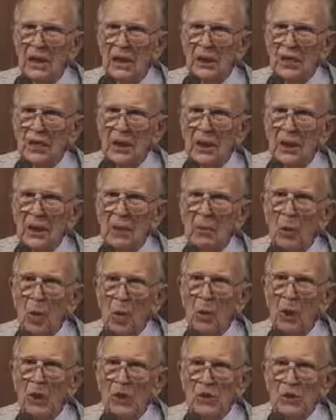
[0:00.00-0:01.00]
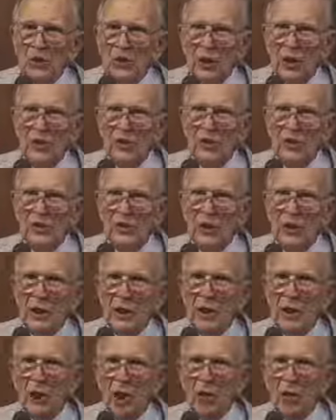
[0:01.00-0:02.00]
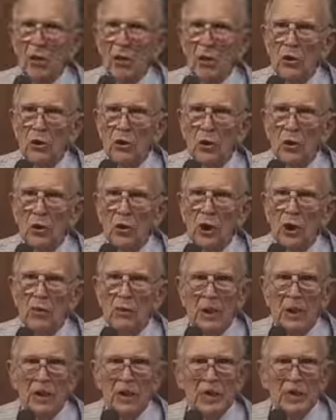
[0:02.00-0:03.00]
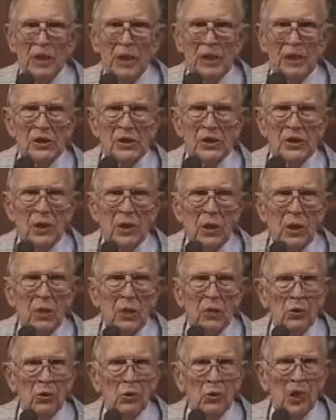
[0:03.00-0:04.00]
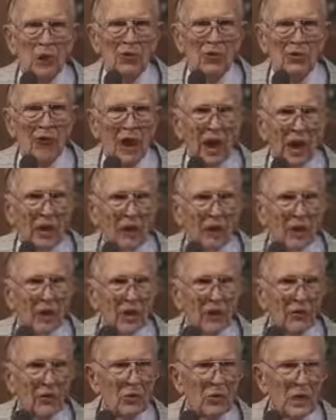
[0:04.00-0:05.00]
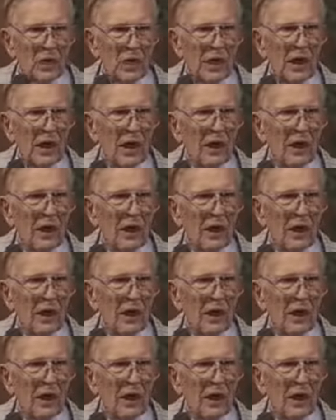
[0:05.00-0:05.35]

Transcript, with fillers: Sunday morning service in an auditorium that seats 2,500.